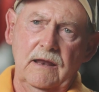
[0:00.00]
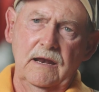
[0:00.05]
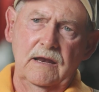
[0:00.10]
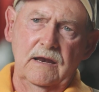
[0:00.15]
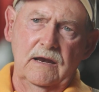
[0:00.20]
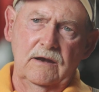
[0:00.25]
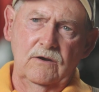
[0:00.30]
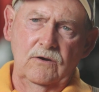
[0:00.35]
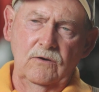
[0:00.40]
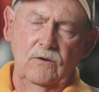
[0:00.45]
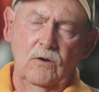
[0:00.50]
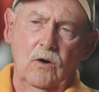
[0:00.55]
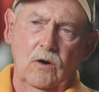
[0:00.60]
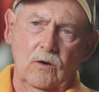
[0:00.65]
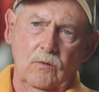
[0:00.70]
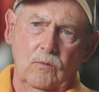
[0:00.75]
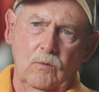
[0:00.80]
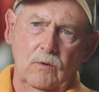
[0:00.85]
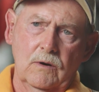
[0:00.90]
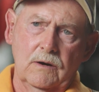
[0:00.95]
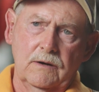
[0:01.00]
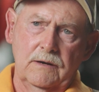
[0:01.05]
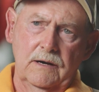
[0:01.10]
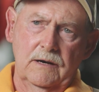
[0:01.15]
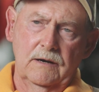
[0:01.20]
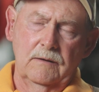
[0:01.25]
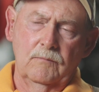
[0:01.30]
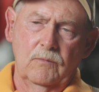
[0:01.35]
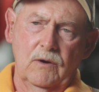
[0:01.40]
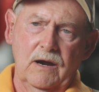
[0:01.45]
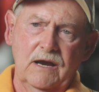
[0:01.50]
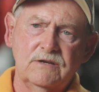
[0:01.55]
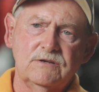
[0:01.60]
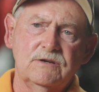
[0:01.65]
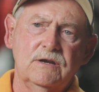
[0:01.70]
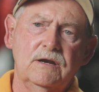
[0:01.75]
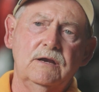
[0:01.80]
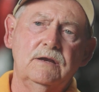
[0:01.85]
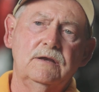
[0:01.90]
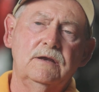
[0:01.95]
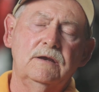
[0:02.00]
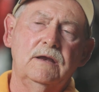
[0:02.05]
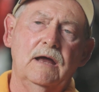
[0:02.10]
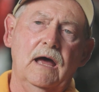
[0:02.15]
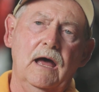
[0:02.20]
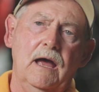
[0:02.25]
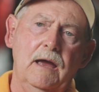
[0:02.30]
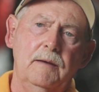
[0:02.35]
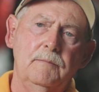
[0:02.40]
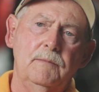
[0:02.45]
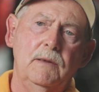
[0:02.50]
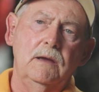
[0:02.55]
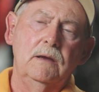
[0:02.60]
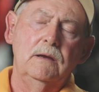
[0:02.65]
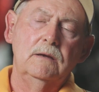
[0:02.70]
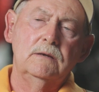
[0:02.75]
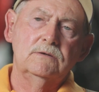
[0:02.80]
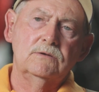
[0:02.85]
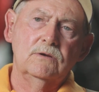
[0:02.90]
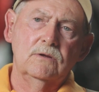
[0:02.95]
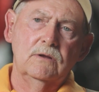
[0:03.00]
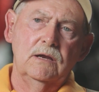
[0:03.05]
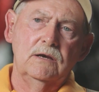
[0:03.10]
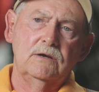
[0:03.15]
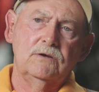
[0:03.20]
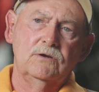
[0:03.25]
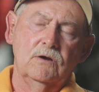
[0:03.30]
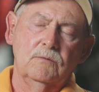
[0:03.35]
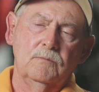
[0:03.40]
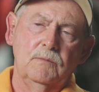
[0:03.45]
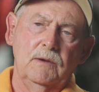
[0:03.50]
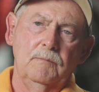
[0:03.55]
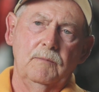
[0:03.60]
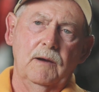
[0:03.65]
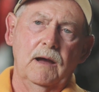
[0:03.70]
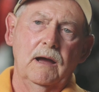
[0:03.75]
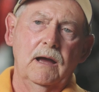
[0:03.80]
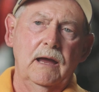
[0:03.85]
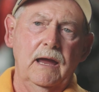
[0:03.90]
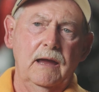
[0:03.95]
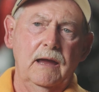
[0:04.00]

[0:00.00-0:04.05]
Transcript: They didn't do heart work there in Branson at the time, so they took me by